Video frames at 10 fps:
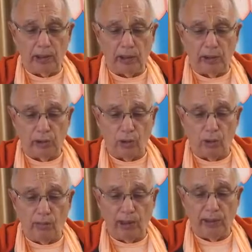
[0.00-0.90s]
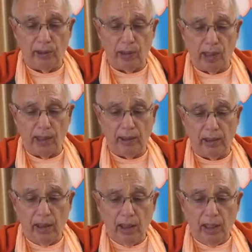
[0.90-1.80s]
controlled by Narayan
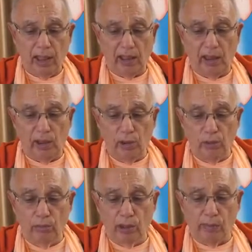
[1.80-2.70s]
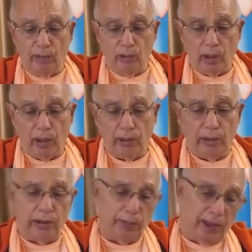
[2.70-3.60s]
and innumerable other
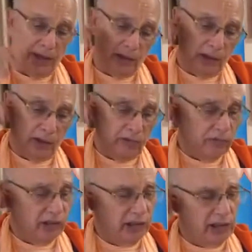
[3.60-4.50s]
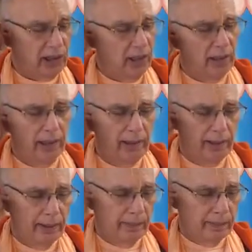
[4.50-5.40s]
expansions of Krishna.
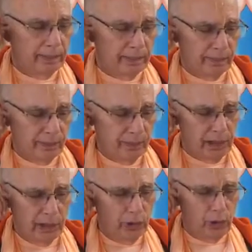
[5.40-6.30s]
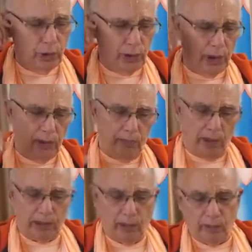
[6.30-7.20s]
So Srila
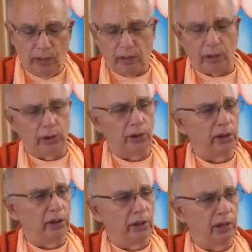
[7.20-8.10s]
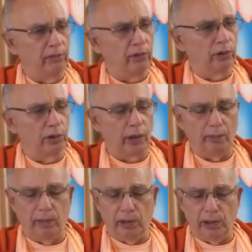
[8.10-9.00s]
Bhakti Rakshiradev Goswami
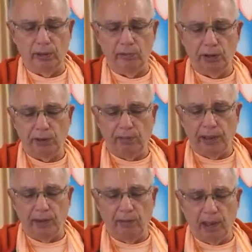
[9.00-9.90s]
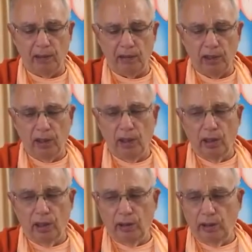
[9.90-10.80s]
Maharaj, he would speak about,
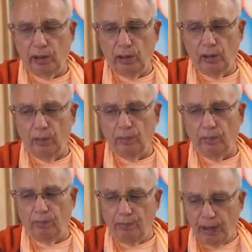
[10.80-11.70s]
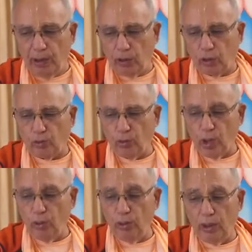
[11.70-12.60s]
being
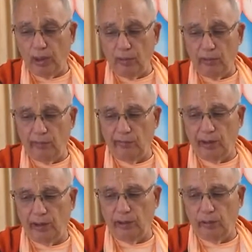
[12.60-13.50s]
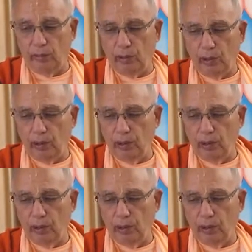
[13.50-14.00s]
thrown down to Vaikuntha,